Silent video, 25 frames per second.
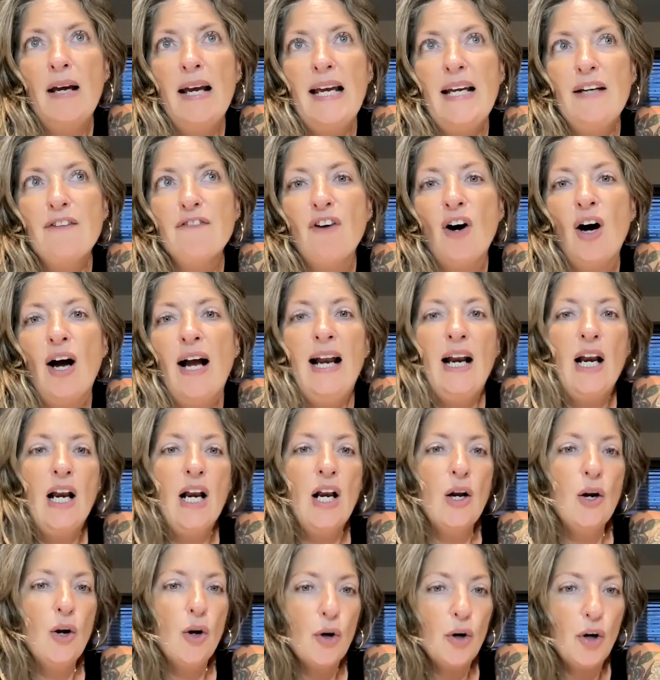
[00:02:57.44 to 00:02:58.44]
if I
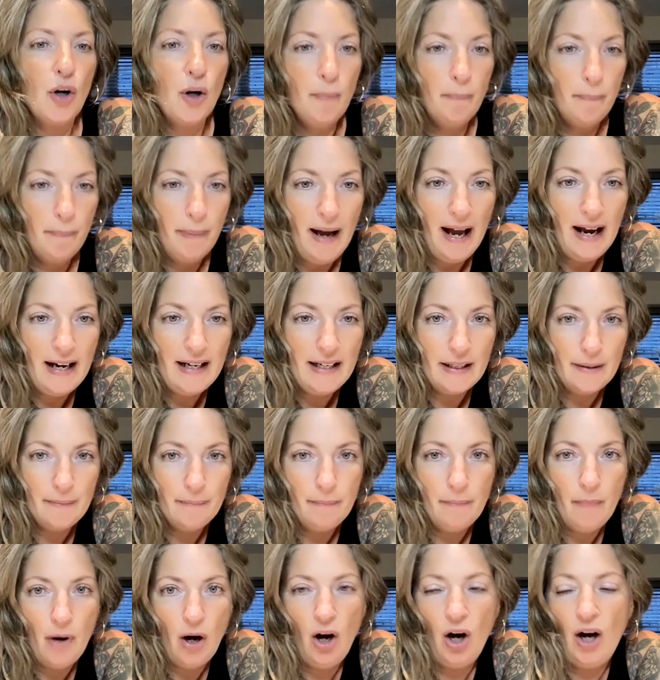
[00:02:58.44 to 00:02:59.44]
look back
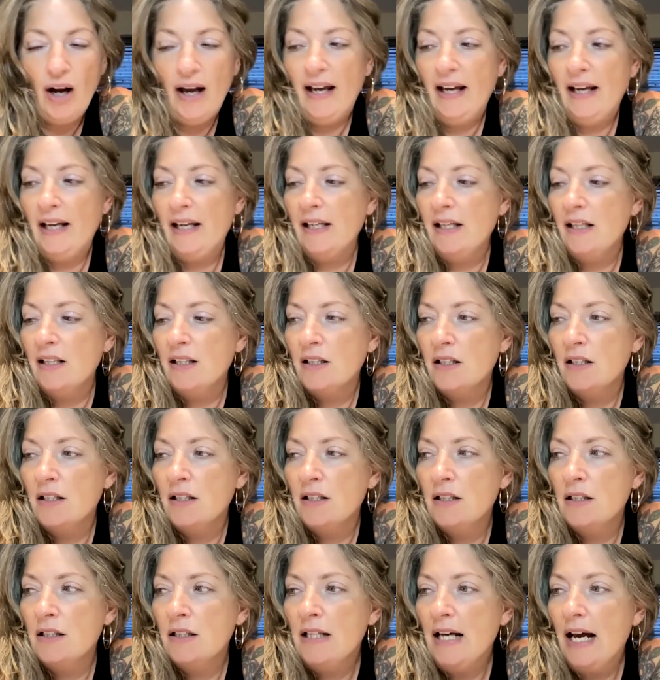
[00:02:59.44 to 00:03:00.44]
at
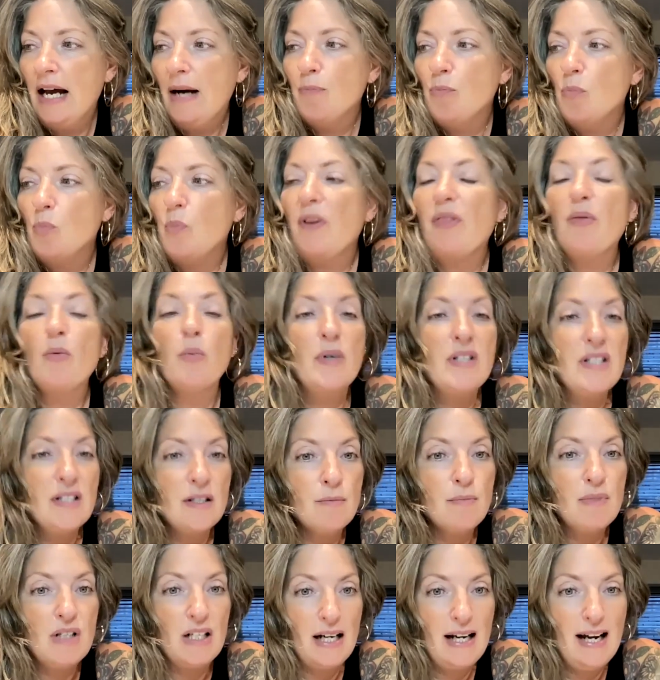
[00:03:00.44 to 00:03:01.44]
with the
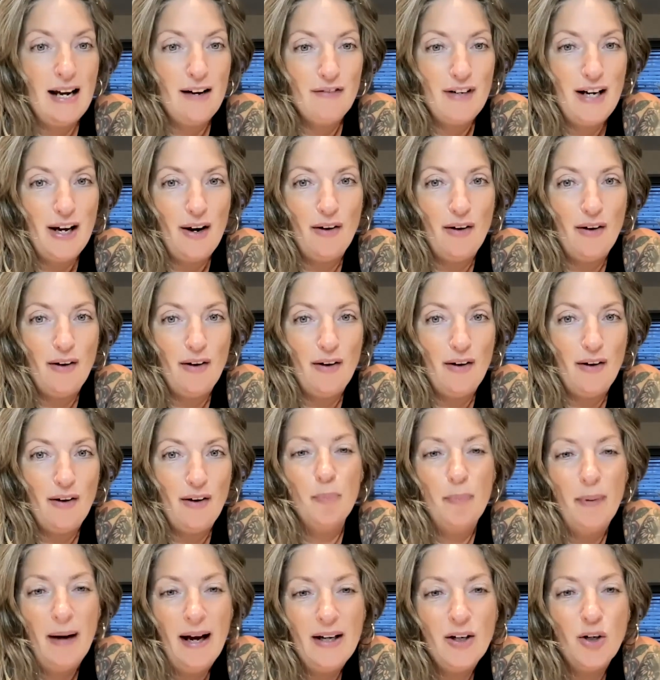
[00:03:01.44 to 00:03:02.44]
wisdom that I have now, if I look
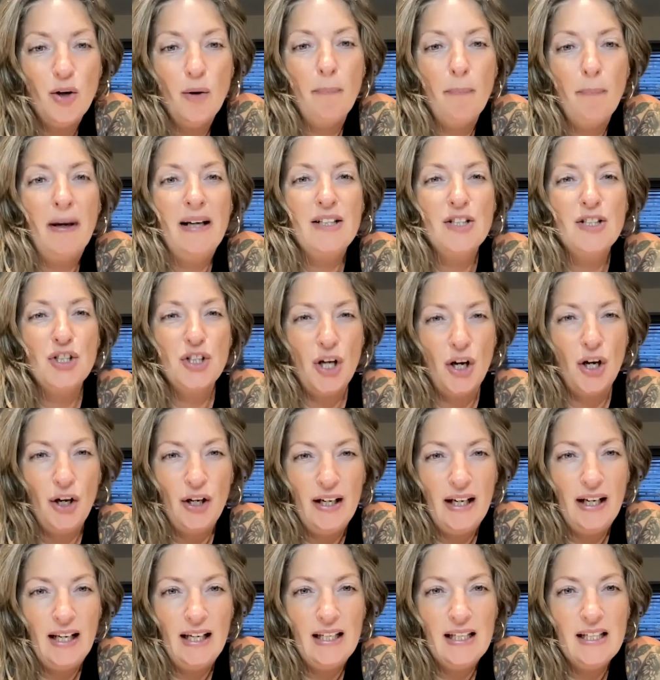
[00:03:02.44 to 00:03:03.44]
back on my
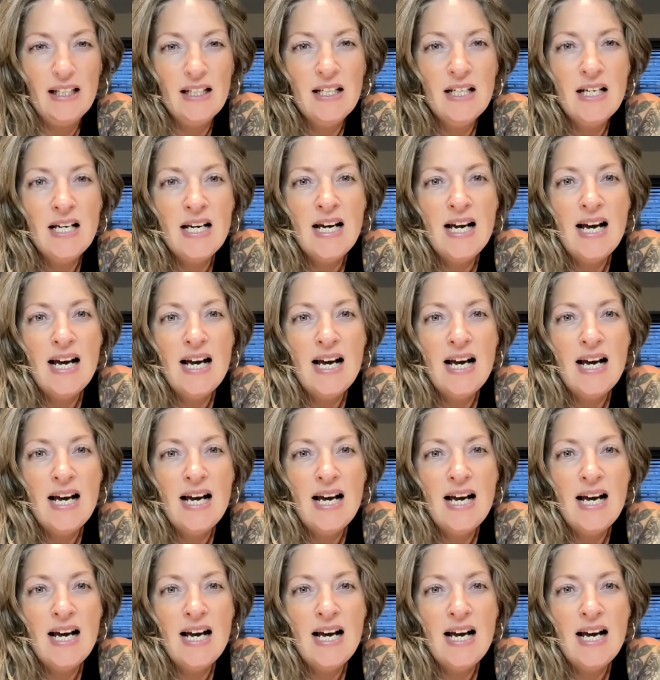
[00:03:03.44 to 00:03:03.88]
journey